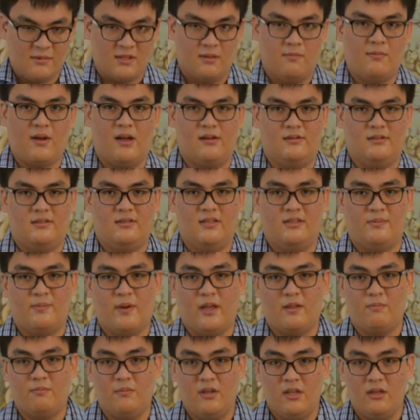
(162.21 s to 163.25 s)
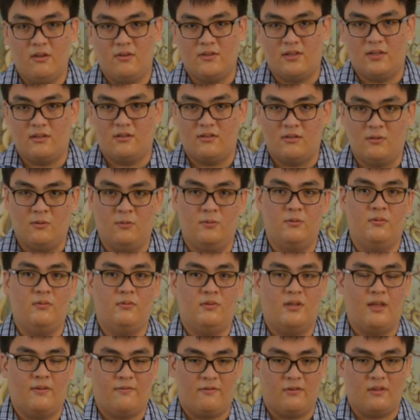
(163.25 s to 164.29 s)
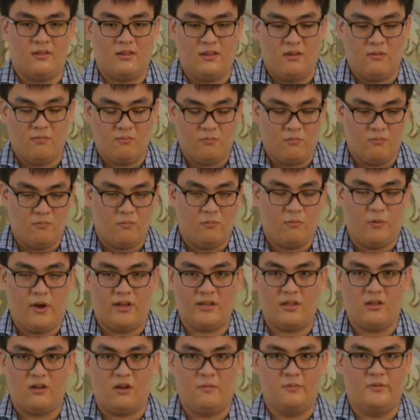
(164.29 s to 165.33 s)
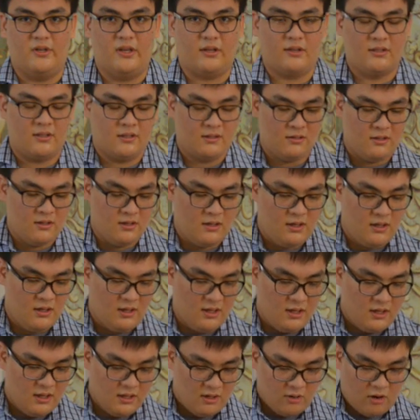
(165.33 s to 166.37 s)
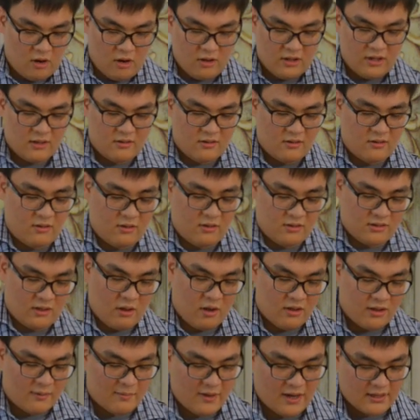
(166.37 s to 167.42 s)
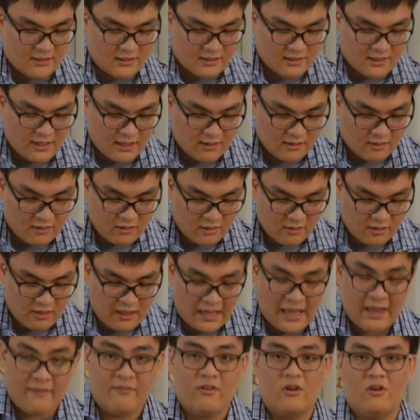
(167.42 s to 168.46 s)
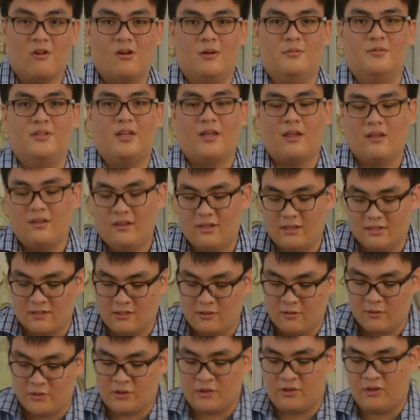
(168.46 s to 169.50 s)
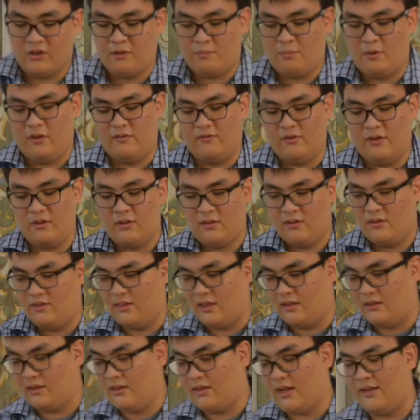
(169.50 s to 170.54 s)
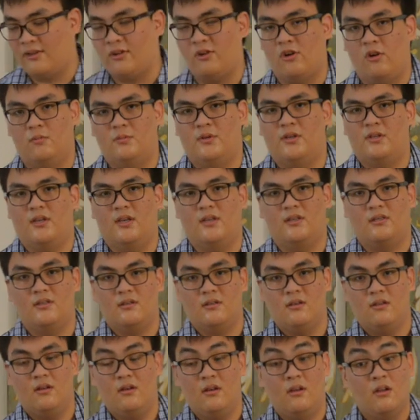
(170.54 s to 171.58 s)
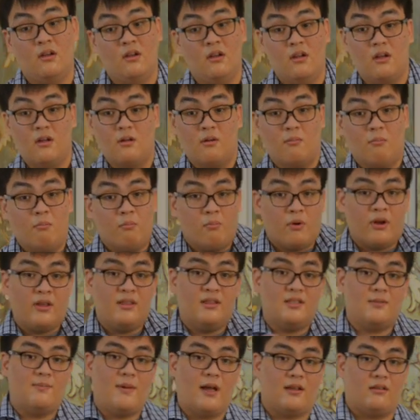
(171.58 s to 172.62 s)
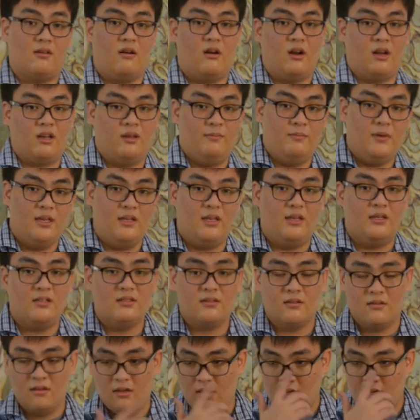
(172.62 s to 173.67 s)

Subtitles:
is in balance despite me using two differently weighted objects. All that matters is that the heavier object is closer to the pivot than the lighter object is. Bringing this back to Archimedes,